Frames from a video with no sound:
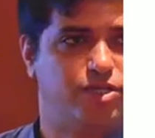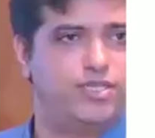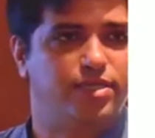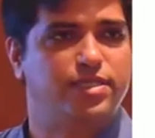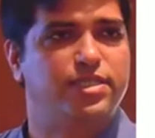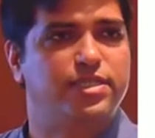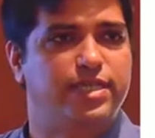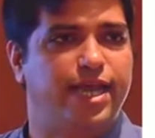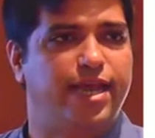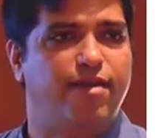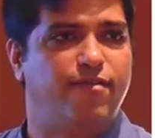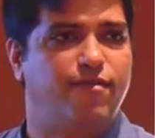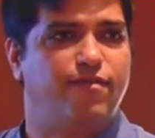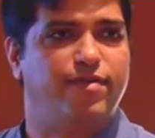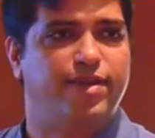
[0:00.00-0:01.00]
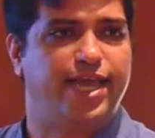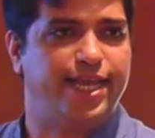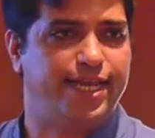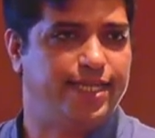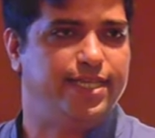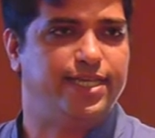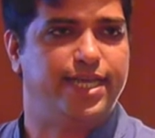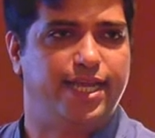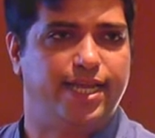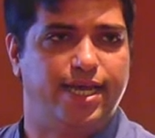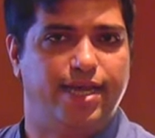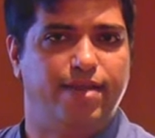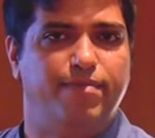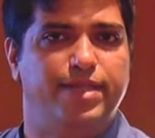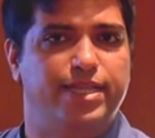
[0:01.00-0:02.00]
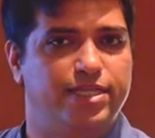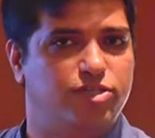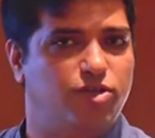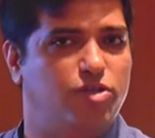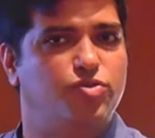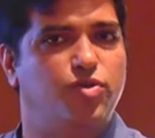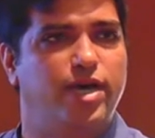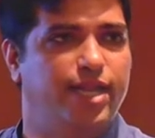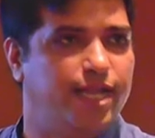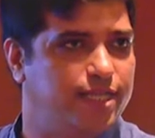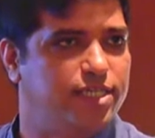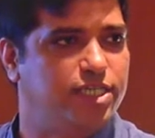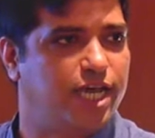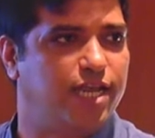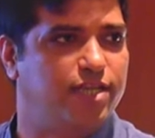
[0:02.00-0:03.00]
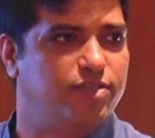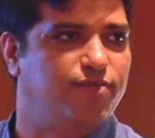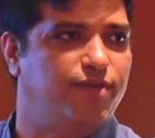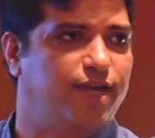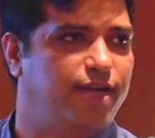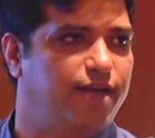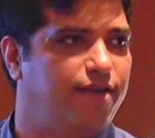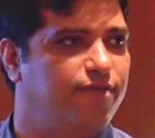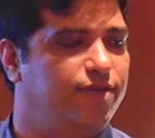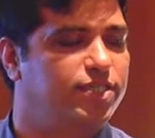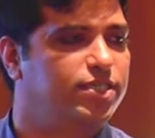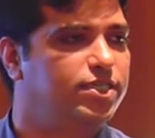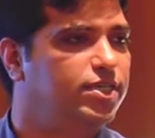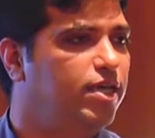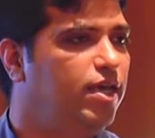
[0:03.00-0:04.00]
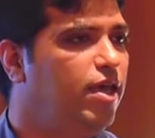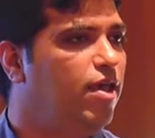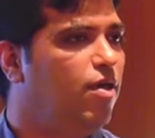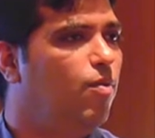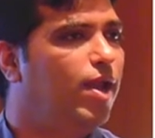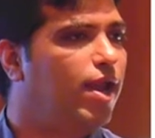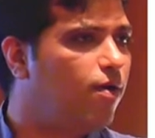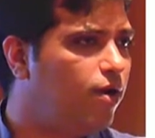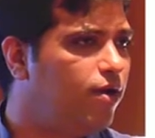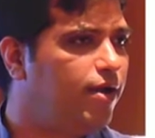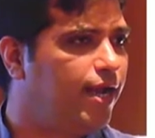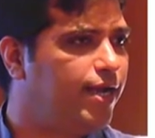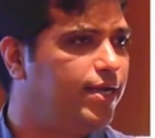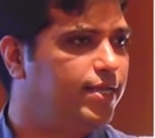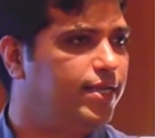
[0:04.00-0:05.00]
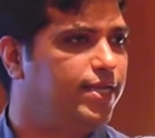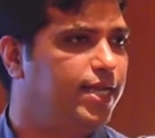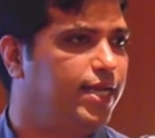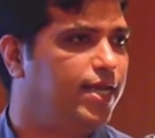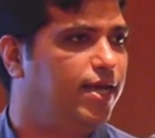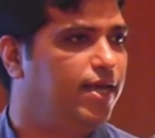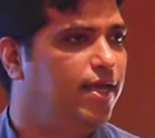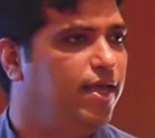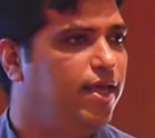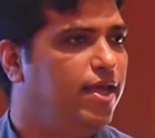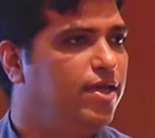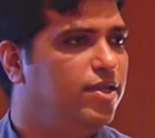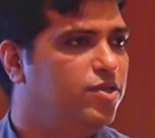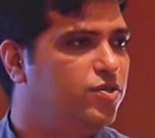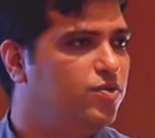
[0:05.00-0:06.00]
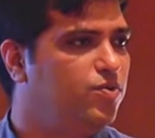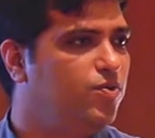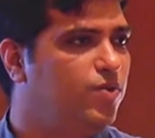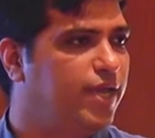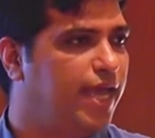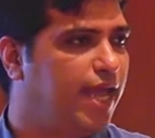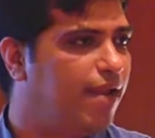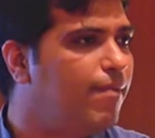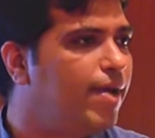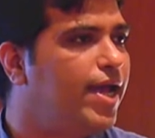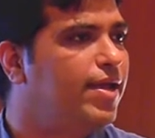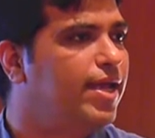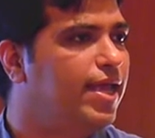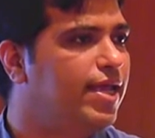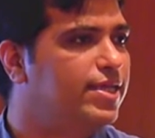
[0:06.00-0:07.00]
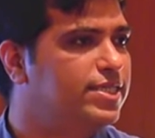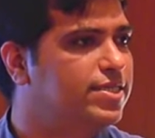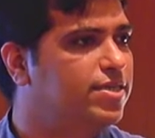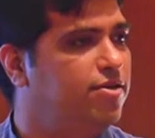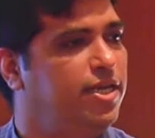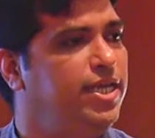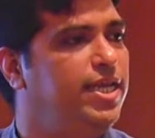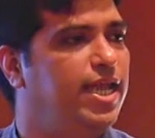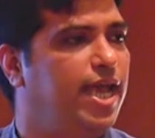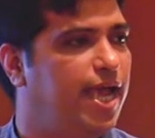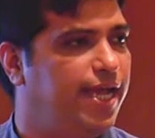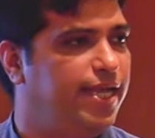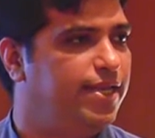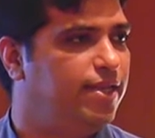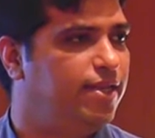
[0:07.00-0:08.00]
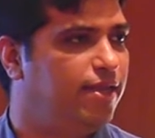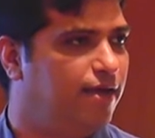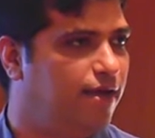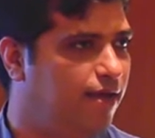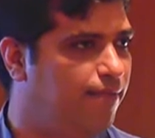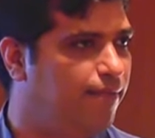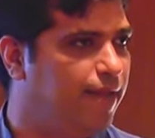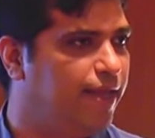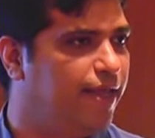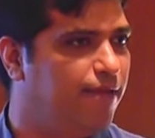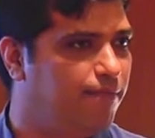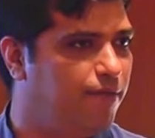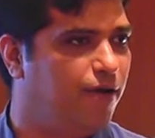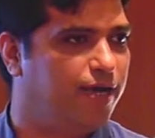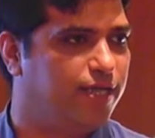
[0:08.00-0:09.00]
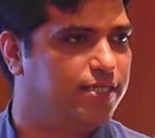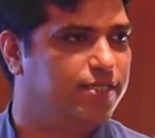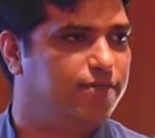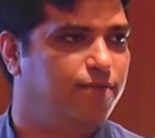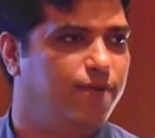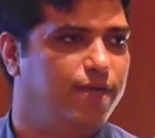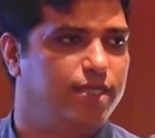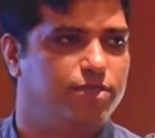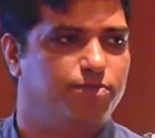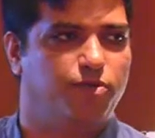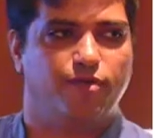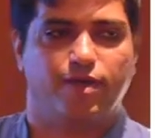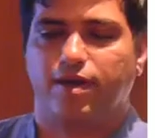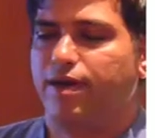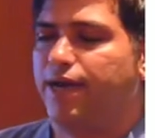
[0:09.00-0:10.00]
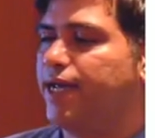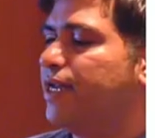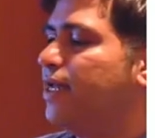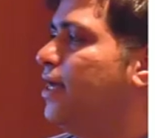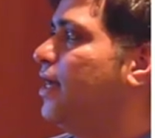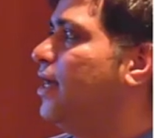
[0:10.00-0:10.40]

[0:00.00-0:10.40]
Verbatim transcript: So this is kind of getting the data in, but there's also another challenge of rendering, which is when I want to render the data, do, can my screen handle a million points when it's moving, right?